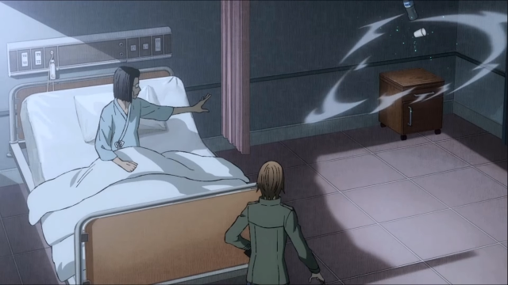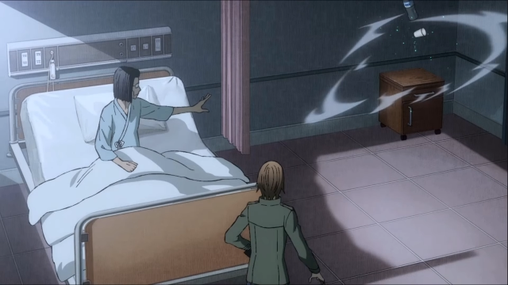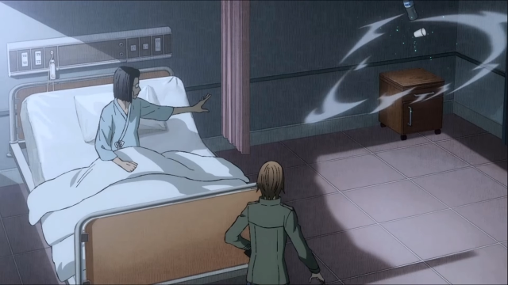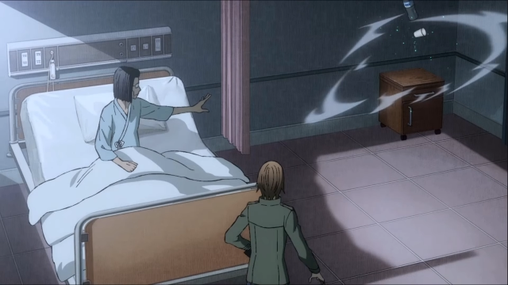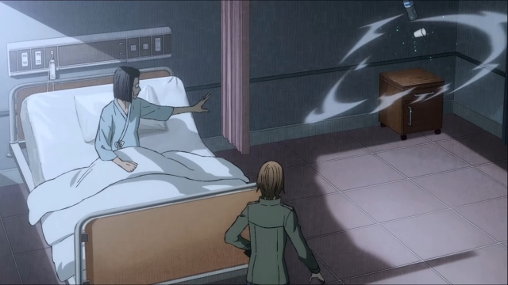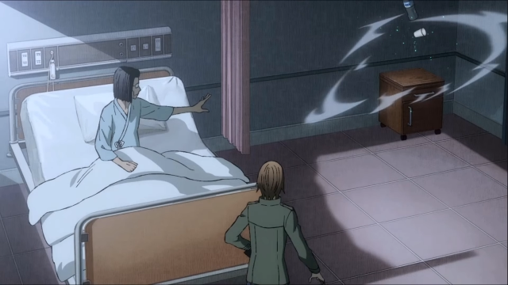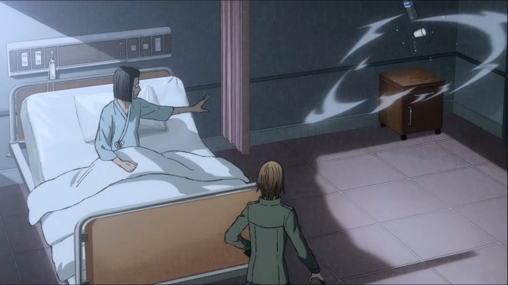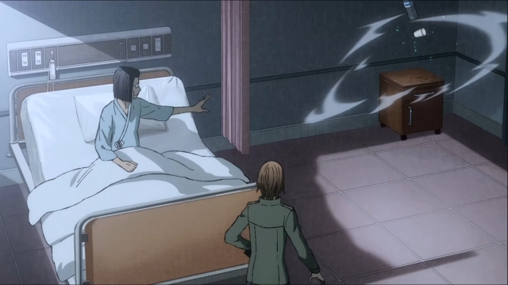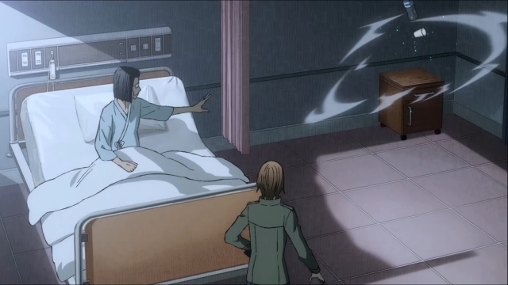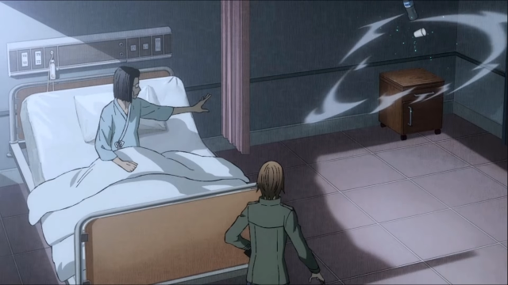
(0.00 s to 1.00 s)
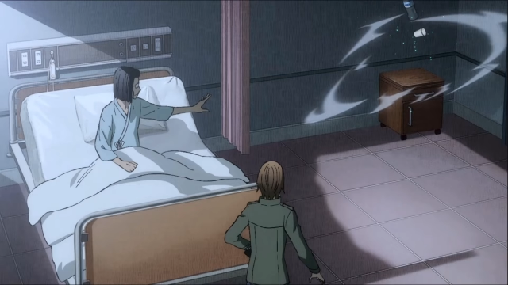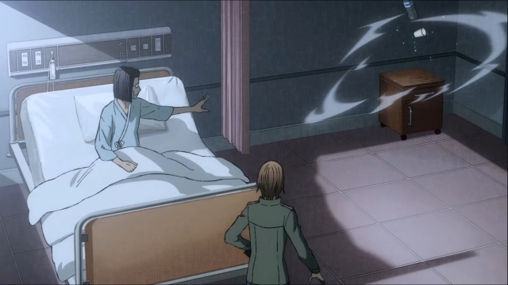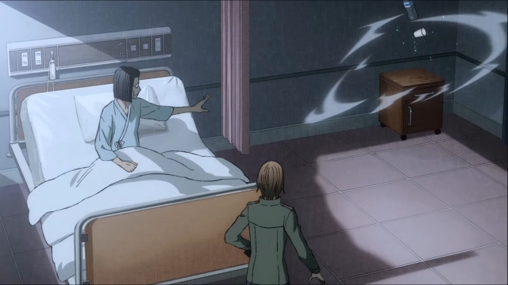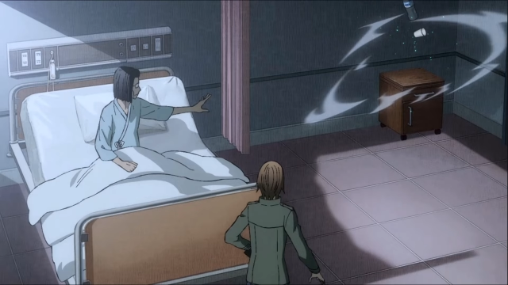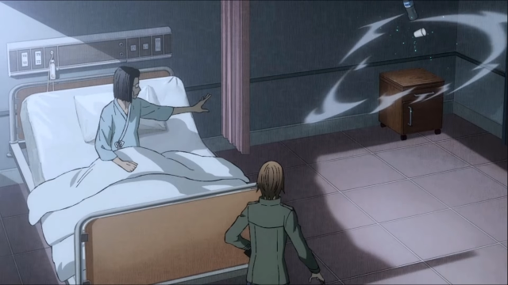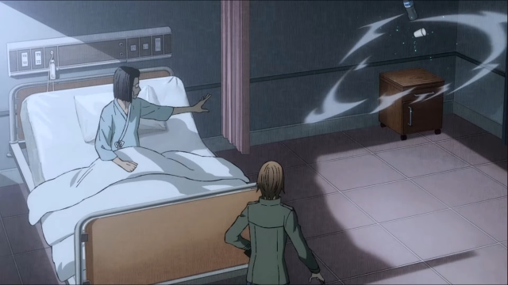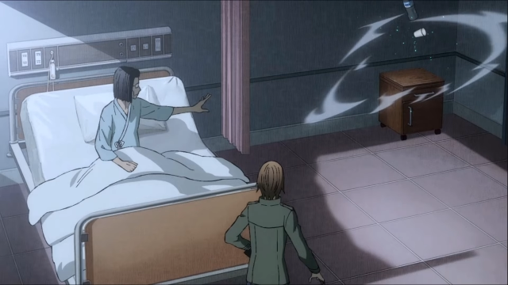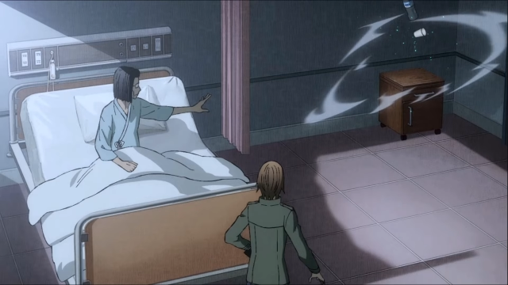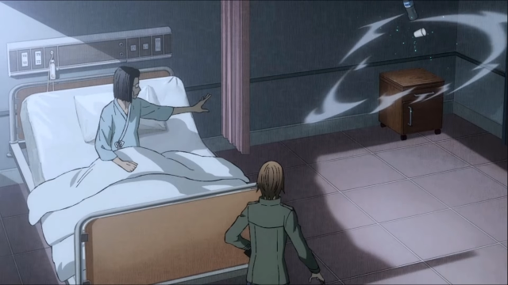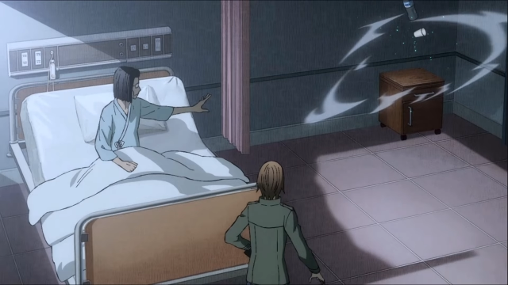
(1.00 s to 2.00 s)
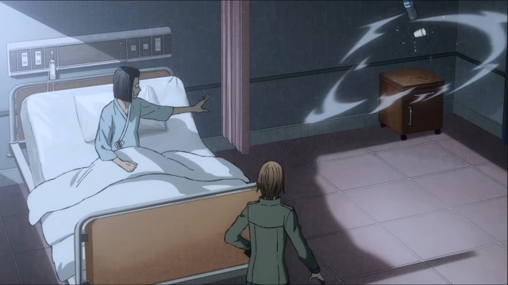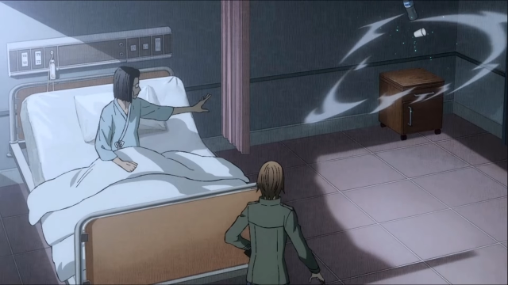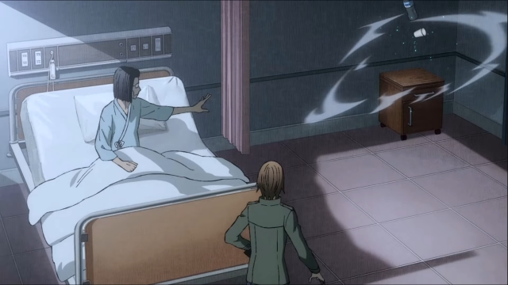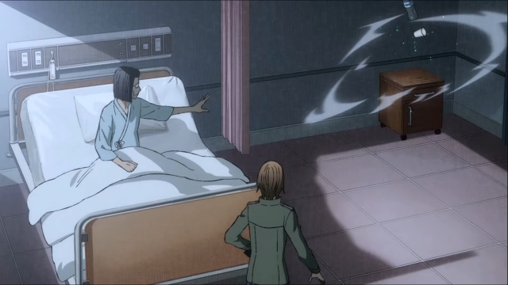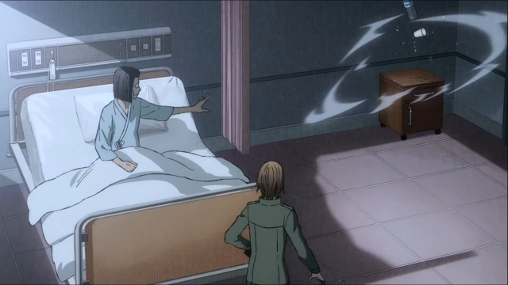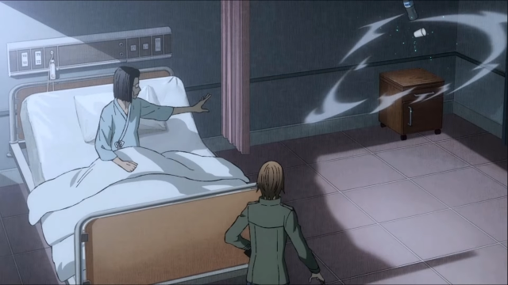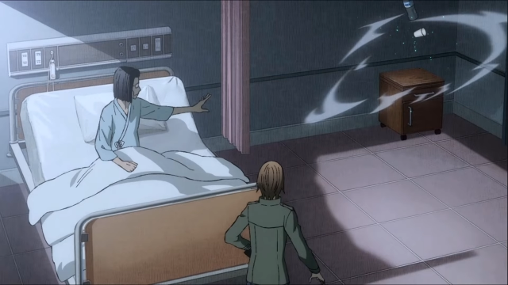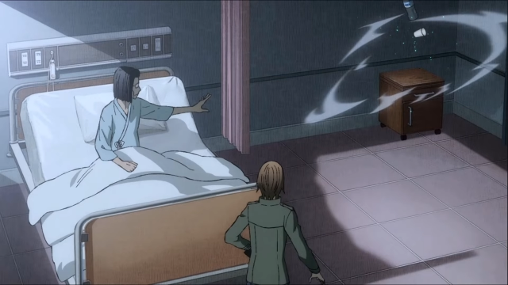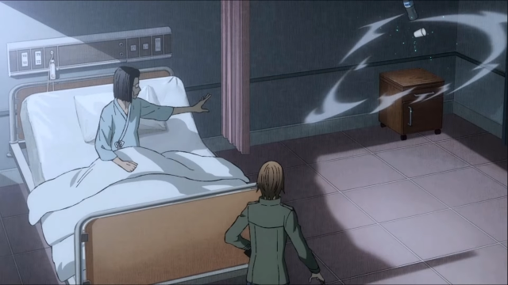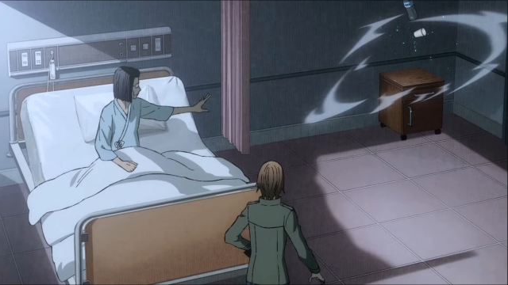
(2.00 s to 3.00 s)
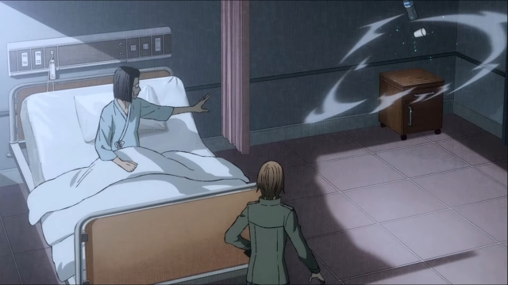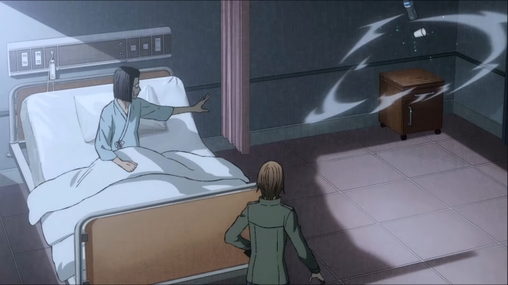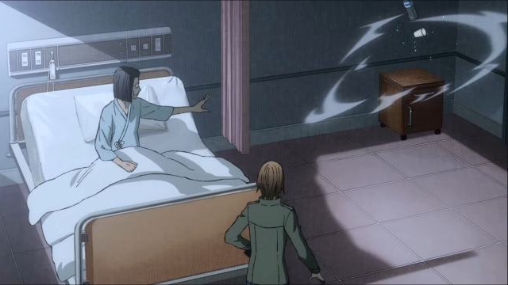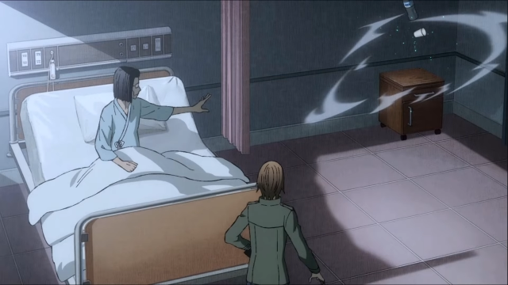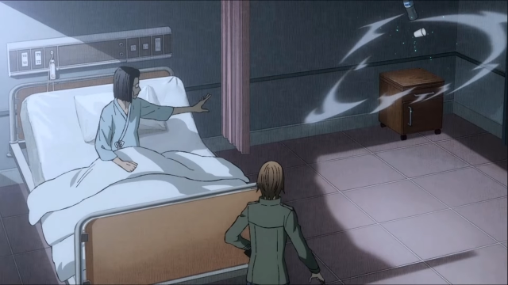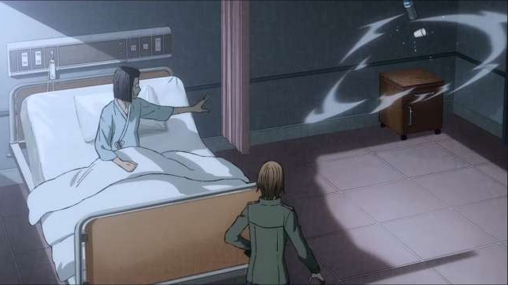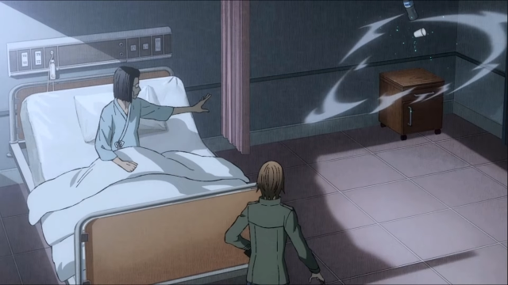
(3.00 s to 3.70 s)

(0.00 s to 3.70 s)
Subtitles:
[unreadable: no face in view]